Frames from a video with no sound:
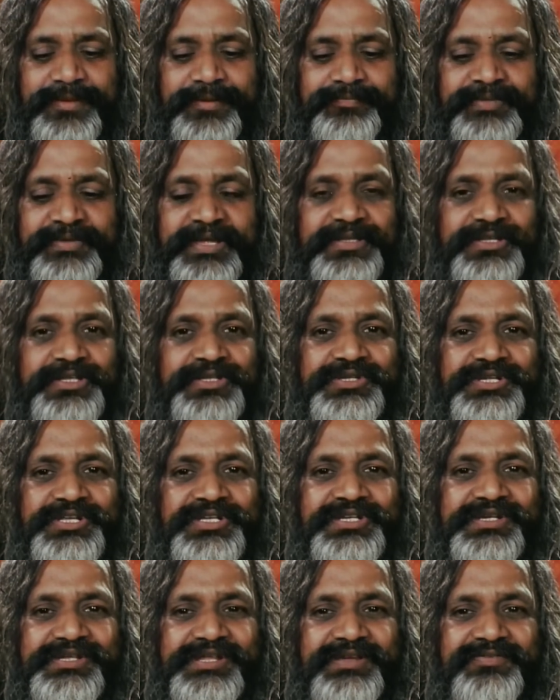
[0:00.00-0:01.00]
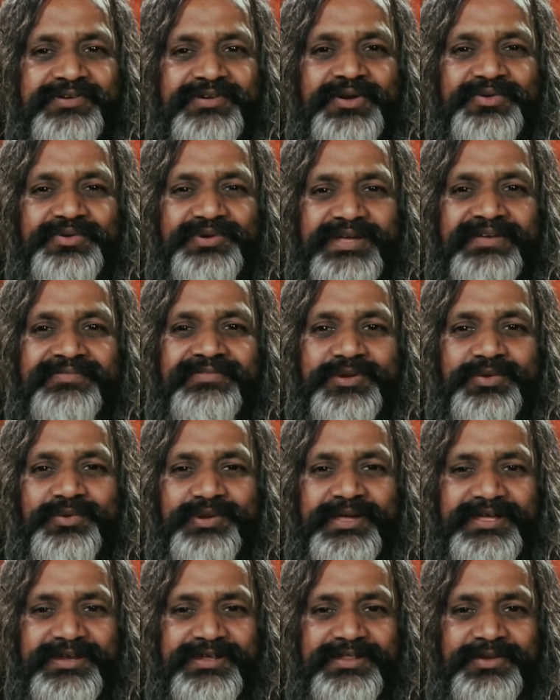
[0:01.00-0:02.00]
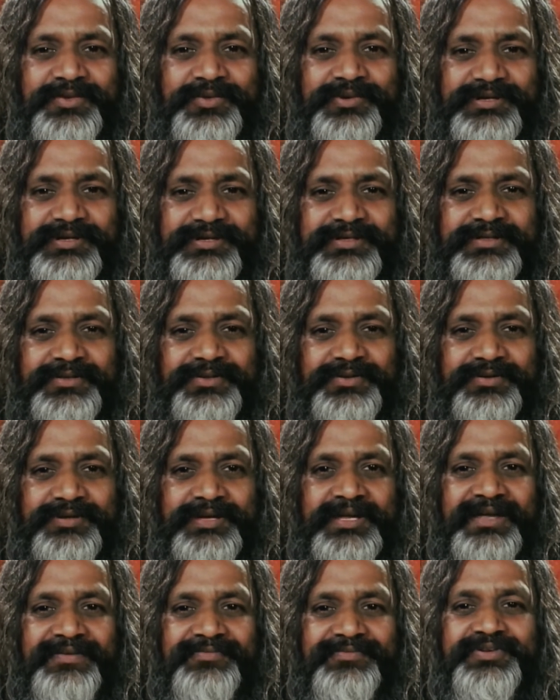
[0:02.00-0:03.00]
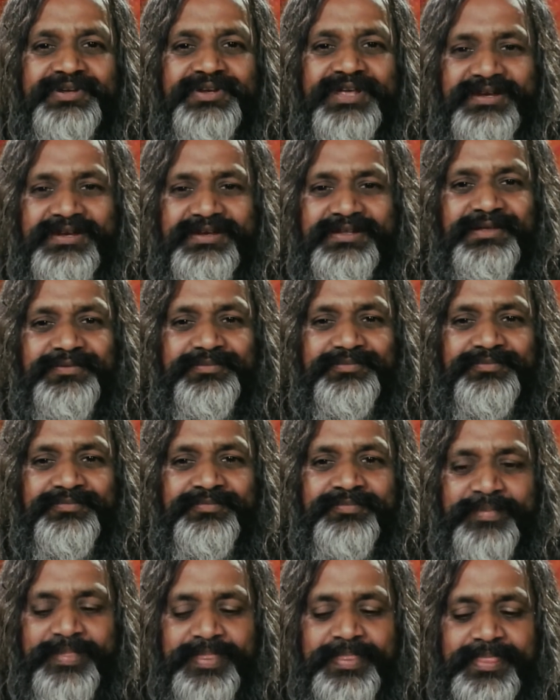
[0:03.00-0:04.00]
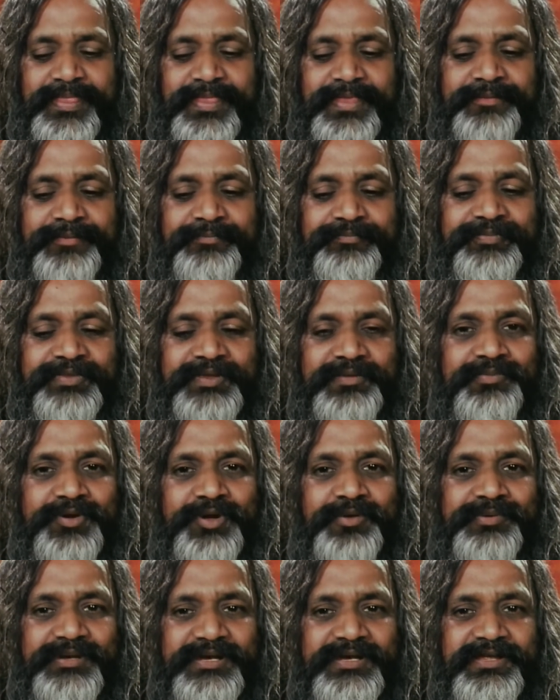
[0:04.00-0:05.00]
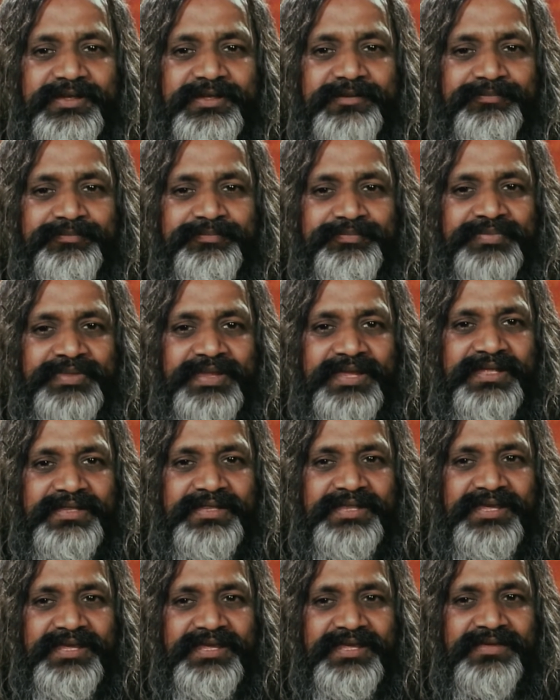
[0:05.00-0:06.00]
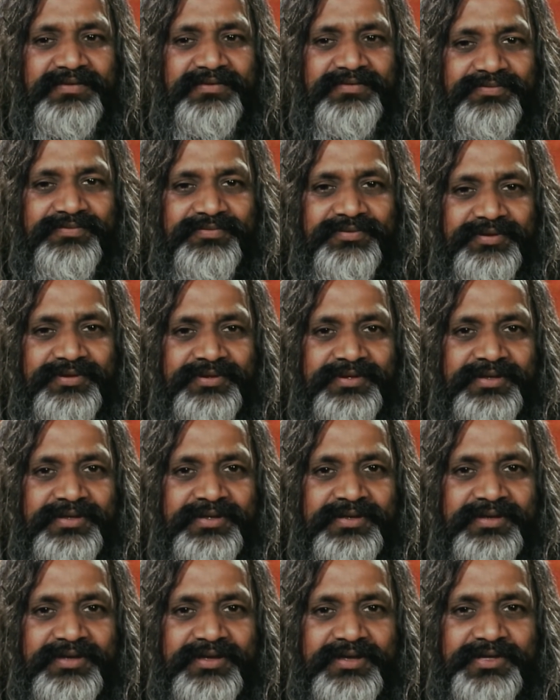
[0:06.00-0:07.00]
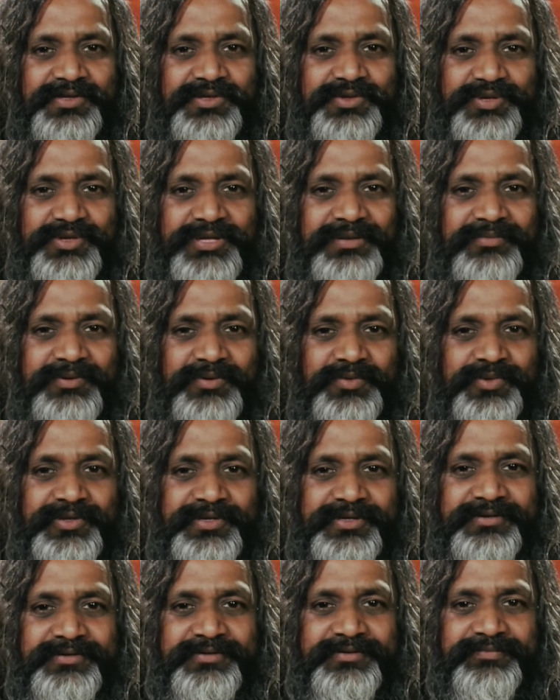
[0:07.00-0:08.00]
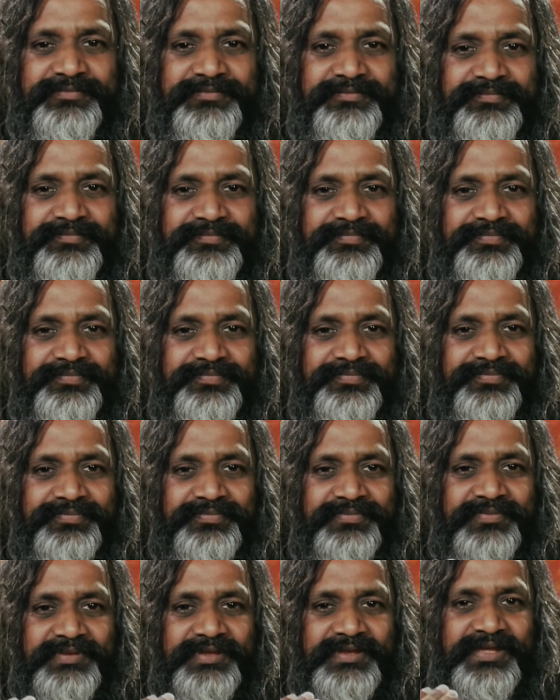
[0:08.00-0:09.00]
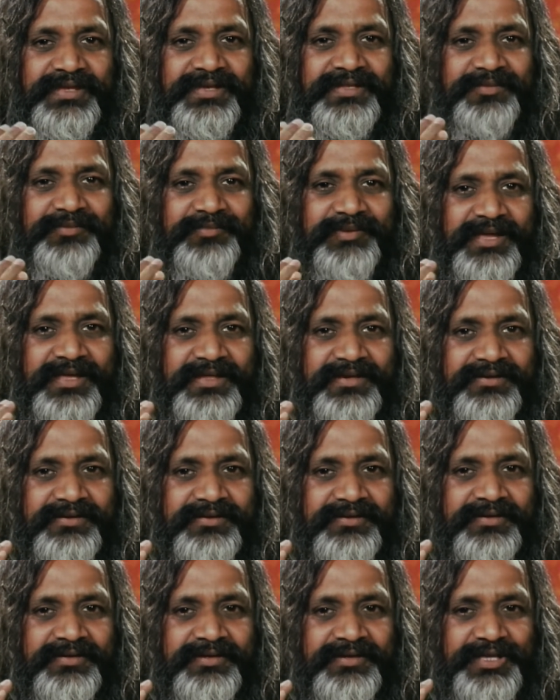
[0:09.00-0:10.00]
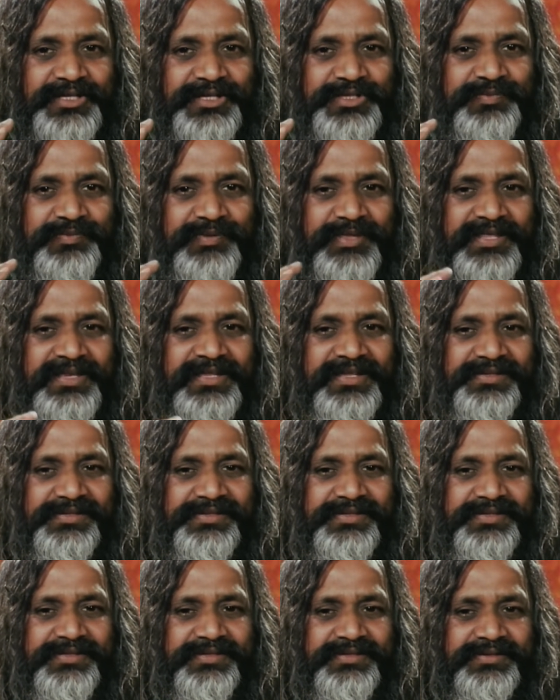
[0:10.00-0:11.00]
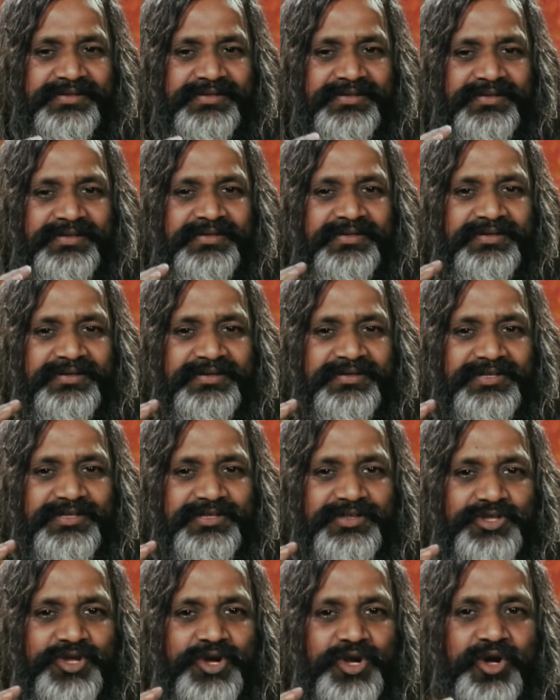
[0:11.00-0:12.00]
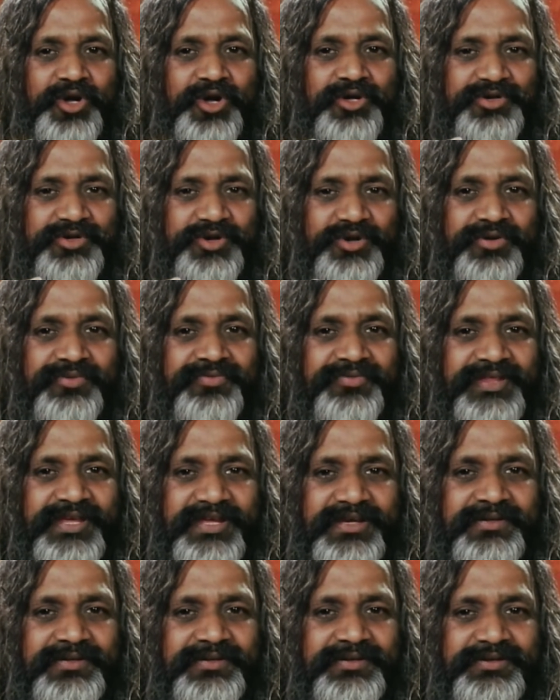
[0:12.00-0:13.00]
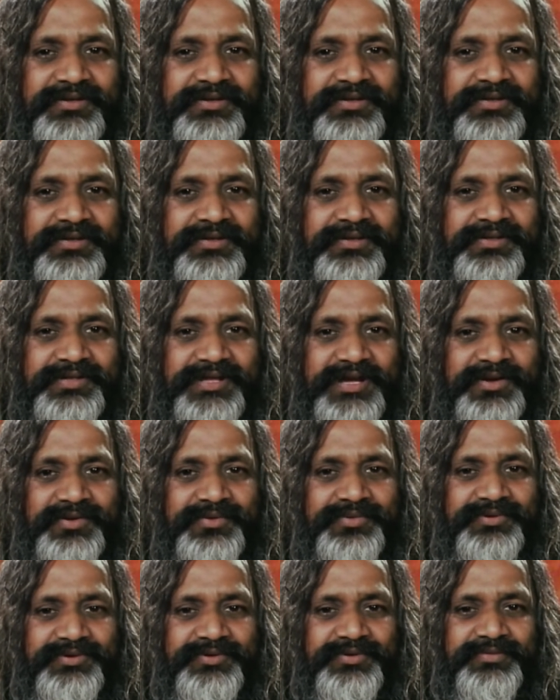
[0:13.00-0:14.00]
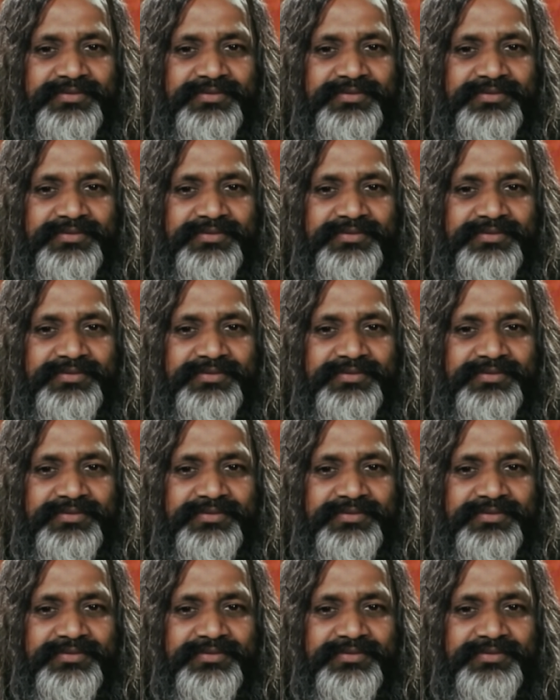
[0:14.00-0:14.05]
And these teachers are found everywhere in the world. I have trained them properly, and they give a suitable word. And the man experiences the thought of that sound